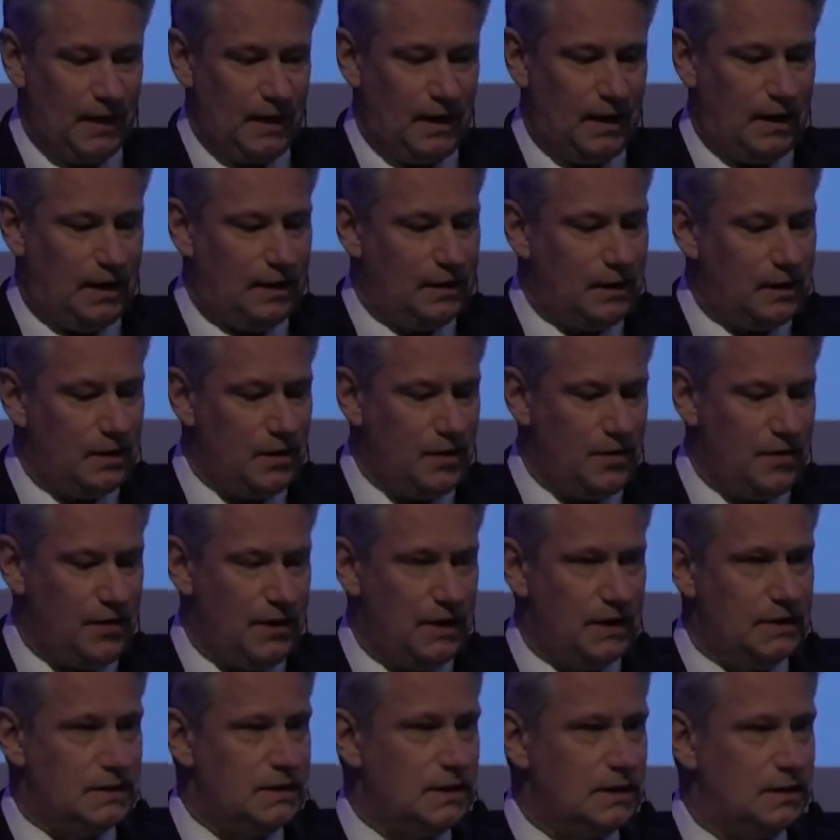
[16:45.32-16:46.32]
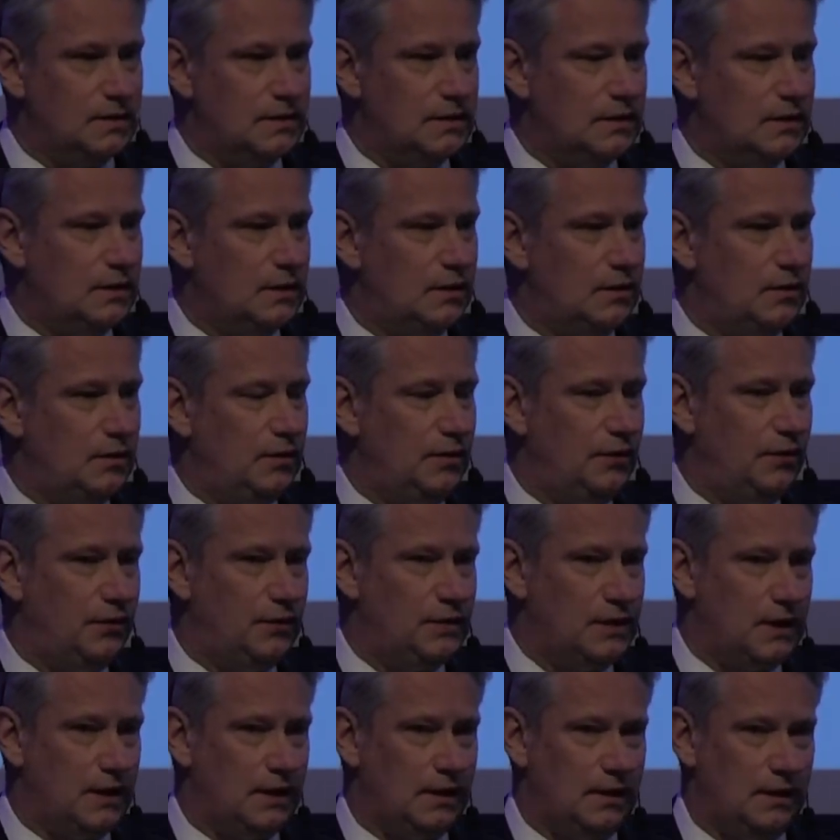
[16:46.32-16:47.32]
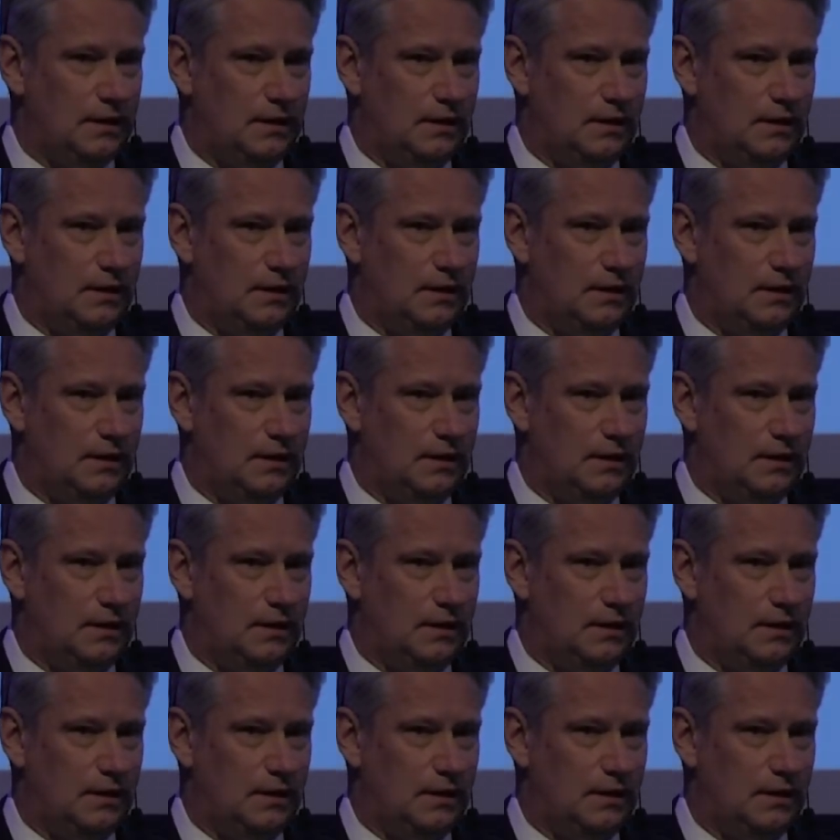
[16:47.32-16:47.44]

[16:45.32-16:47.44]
Another thing is that if you take